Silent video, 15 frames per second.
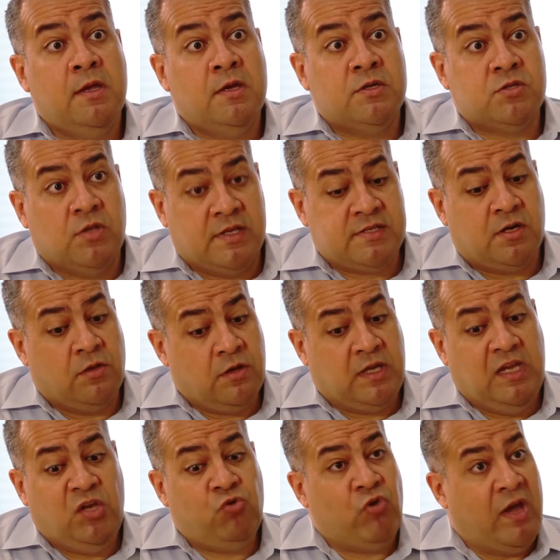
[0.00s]
So that's another
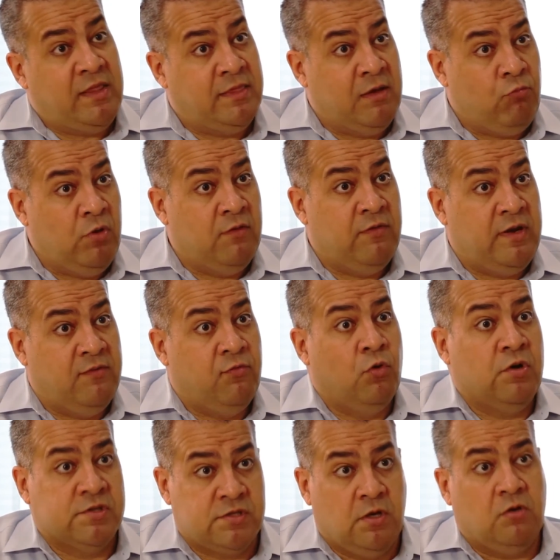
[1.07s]
key trend that we are very
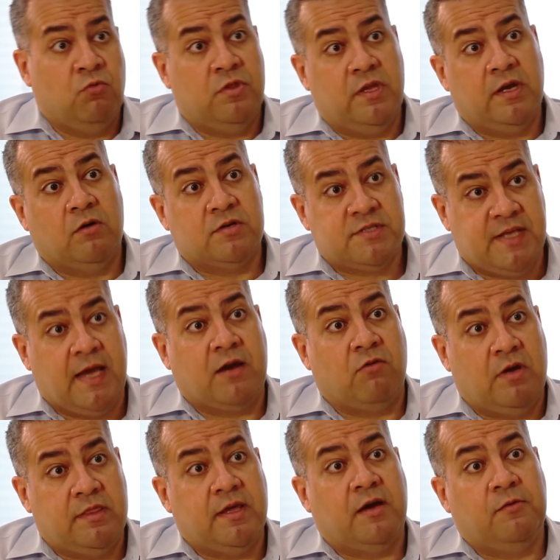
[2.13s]
focused on within our stack
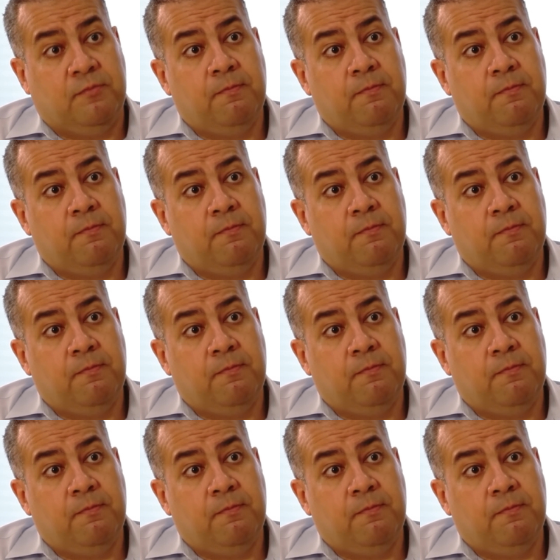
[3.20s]
right now.